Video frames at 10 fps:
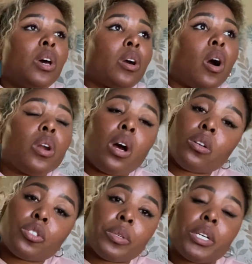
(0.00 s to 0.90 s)
go to
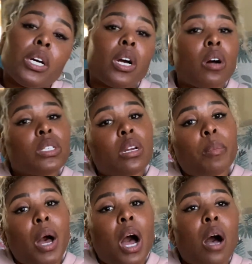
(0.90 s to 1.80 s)
Costa Rica, go to the
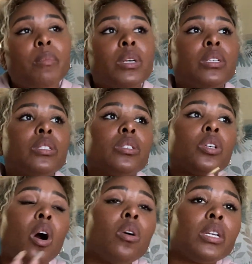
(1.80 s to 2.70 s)
Bahamas,
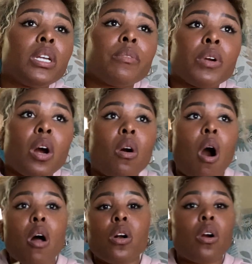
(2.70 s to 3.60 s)
go to Denver, go
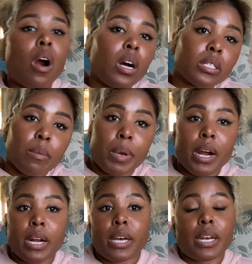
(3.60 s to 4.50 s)
all across
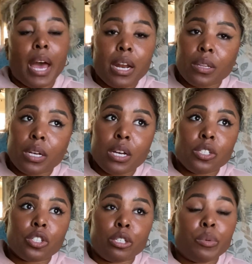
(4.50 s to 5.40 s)
America and out of the
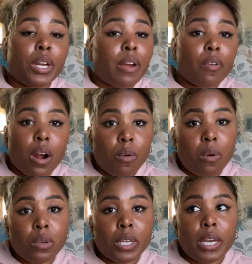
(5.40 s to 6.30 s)
country whenever I
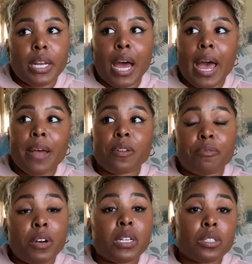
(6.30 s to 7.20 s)
wanted and I had the
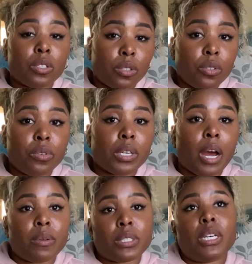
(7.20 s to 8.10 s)
funds to do it.
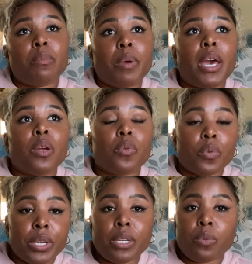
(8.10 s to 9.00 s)
I was getting paid
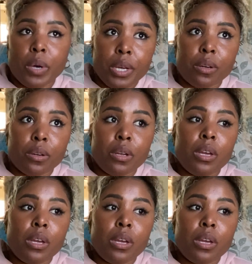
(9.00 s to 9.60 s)
really well.